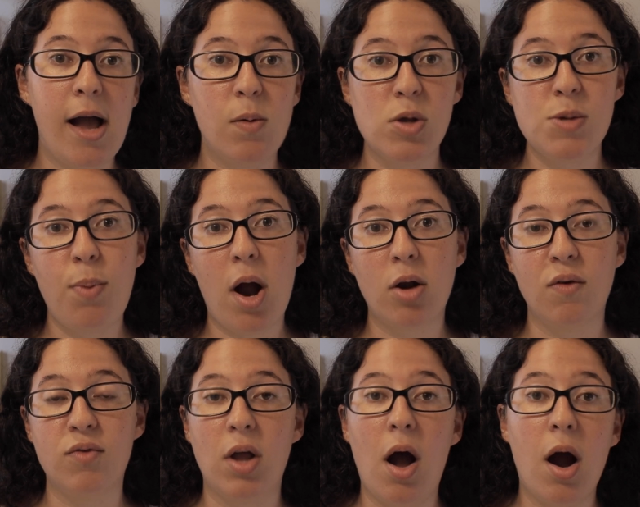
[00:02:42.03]
I was part
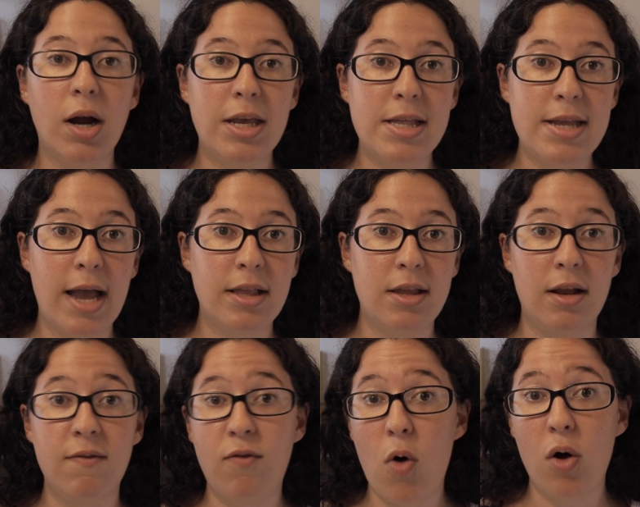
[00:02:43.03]
of the
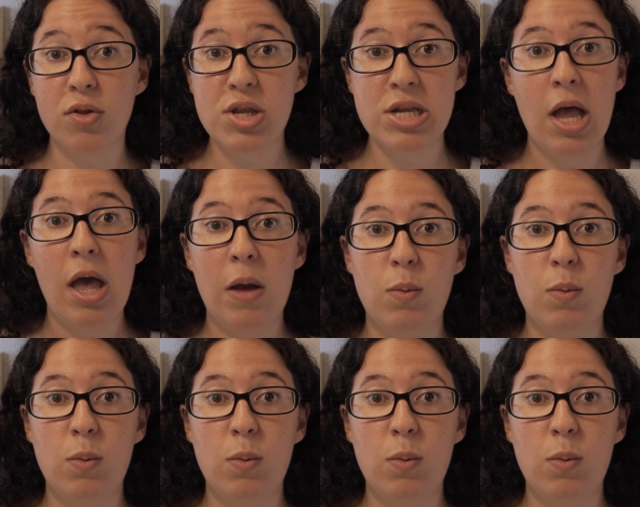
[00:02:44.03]
Architectenfonds,